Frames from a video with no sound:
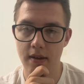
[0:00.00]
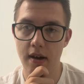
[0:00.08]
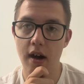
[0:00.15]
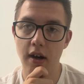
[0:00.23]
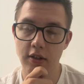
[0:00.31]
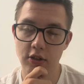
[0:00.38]

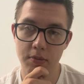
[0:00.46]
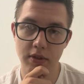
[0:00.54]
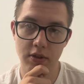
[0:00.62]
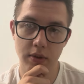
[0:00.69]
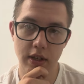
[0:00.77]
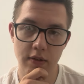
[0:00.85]
October
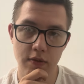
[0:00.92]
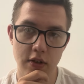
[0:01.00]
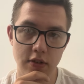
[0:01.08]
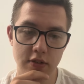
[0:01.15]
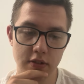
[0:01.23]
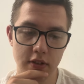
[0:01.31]

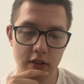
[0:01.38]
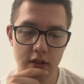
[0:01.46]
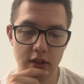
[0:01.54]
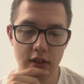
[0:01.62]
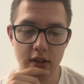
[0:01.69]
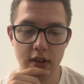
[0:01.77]
21st,
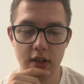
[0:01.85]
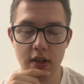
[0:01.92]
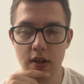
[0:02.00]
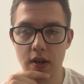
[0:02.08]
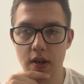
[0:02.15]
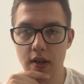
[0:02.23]

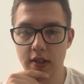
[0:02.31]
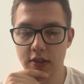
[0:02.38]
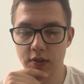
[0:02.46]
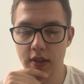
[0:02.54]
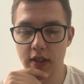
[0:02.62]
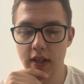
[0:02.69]

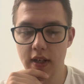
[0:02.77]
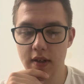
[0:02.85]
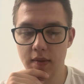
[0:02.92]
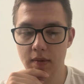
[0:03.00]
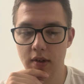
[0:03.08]
Australia,